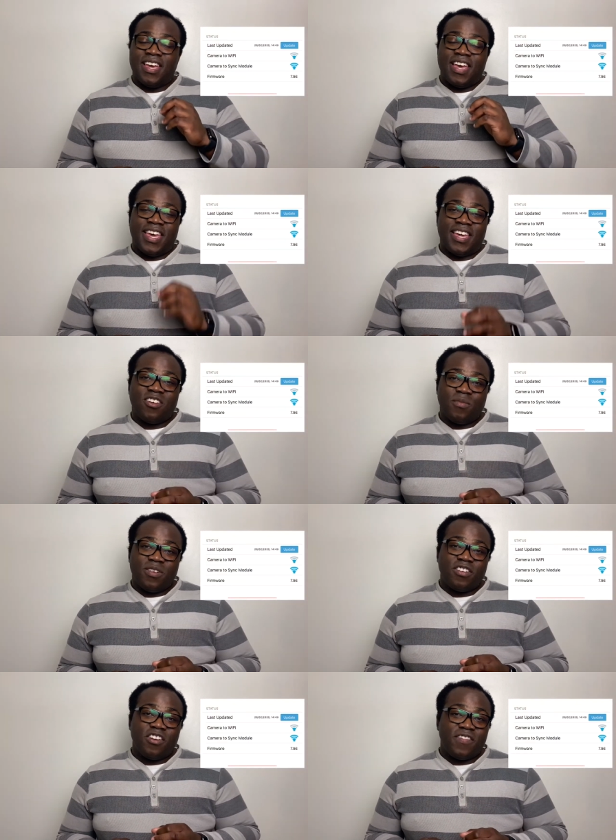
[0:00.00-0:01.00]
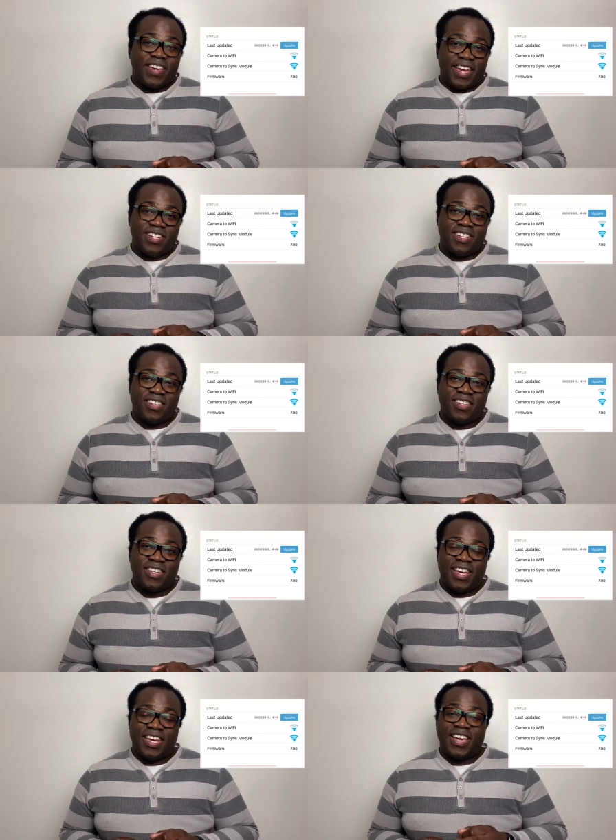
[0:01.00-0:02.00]
incoming notifications
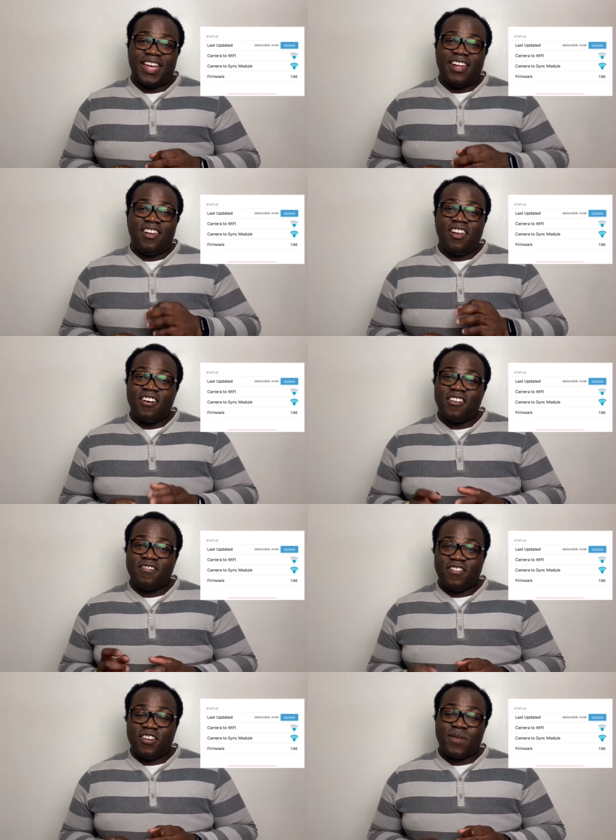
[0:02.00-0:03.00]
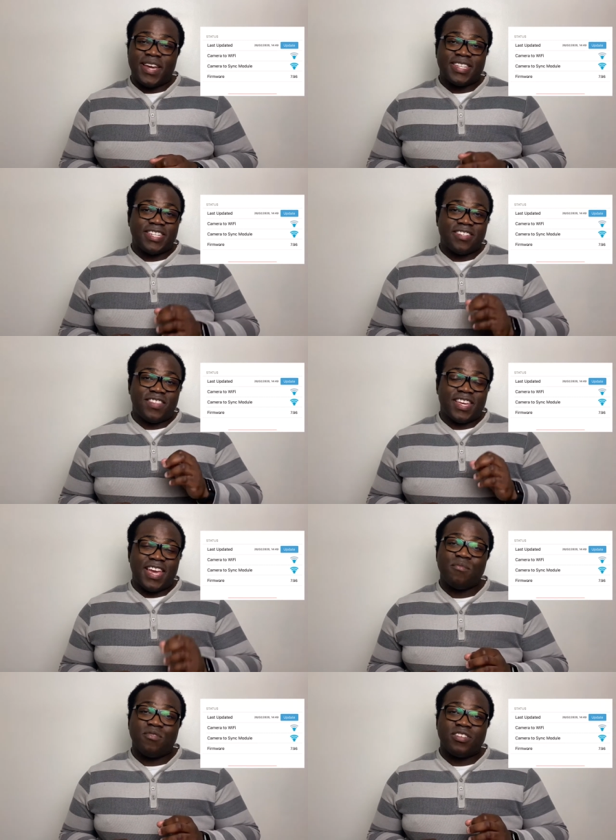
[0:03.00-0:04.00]
and get a live view access of the
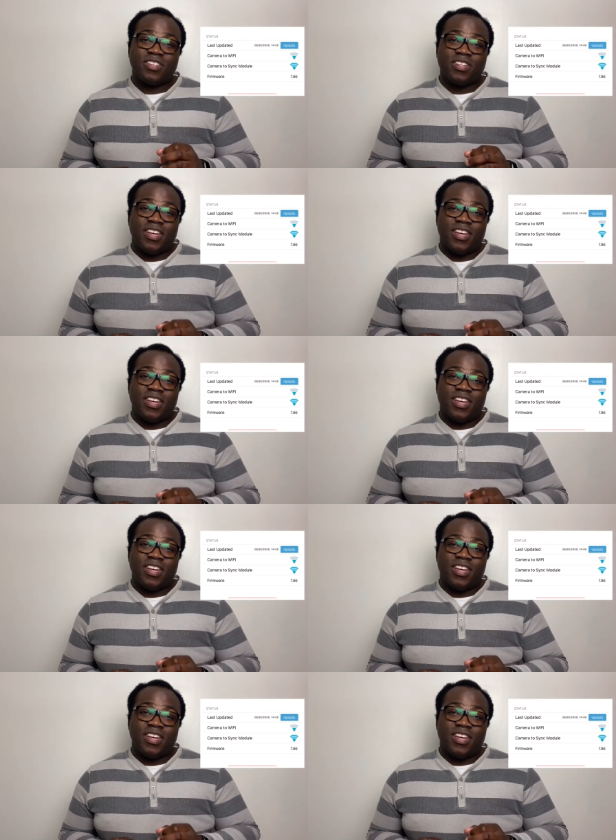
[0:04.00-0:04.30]
cameras